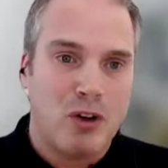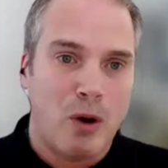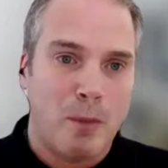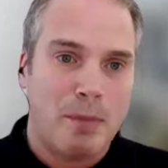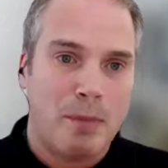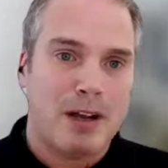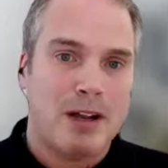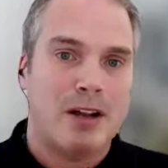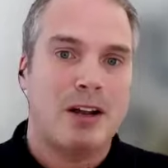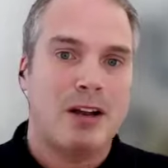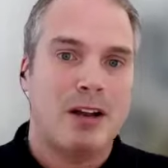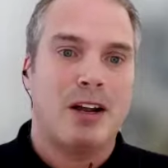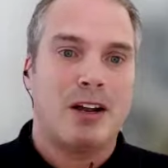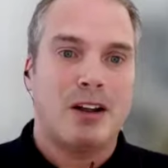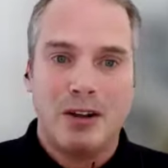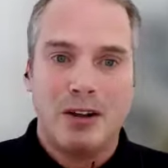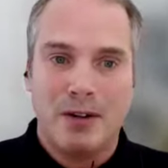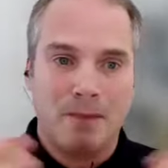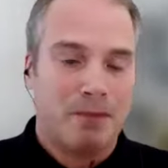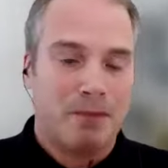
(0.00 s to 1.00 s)
topic
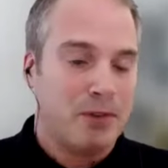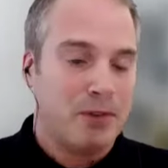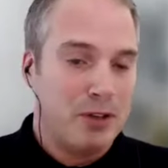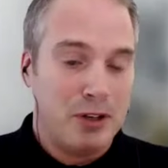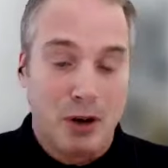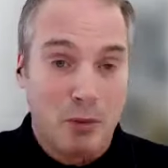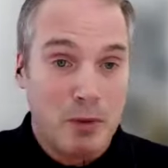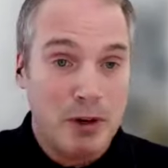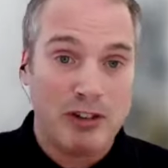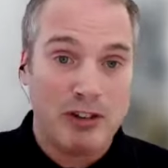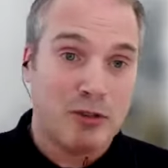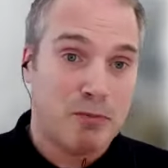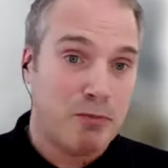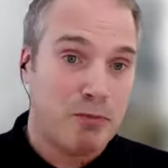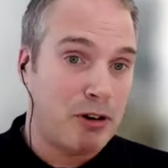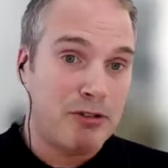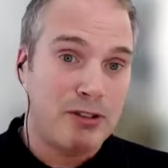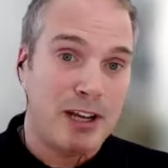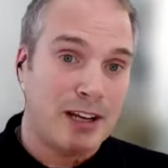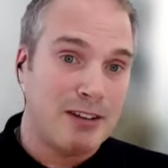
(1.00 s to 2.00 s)
like your research
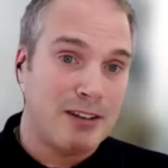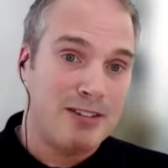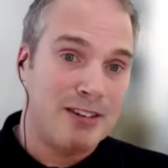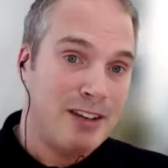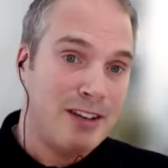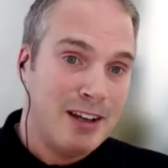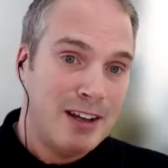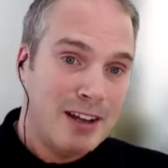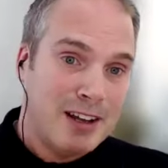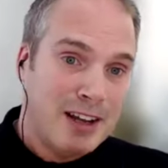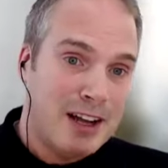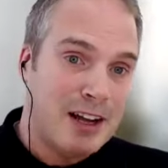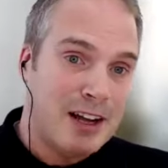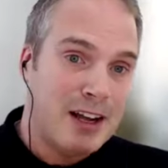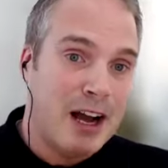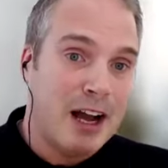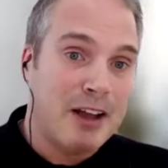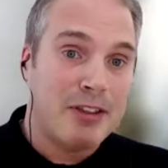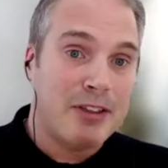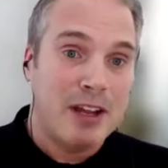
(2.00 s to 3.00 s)
project,
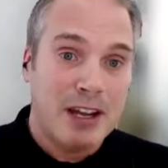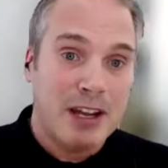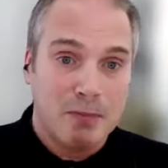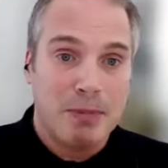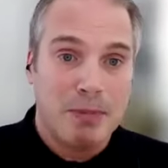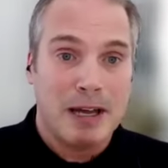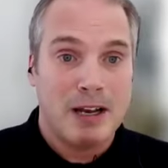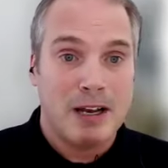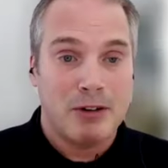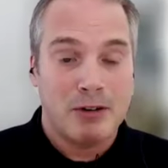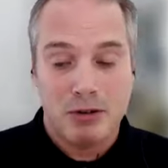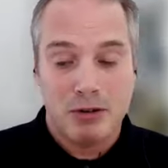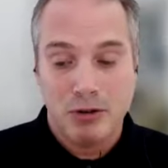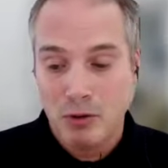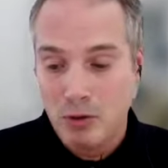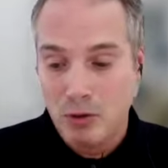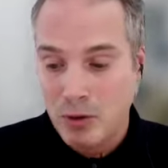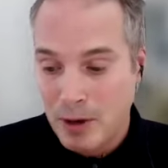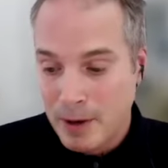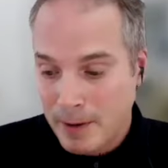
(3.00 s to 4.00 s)
I think it's better
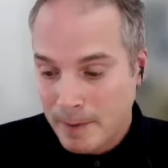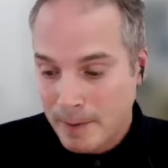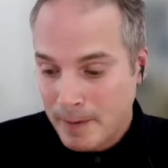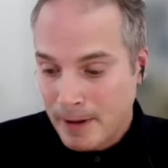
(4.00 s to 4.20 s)
to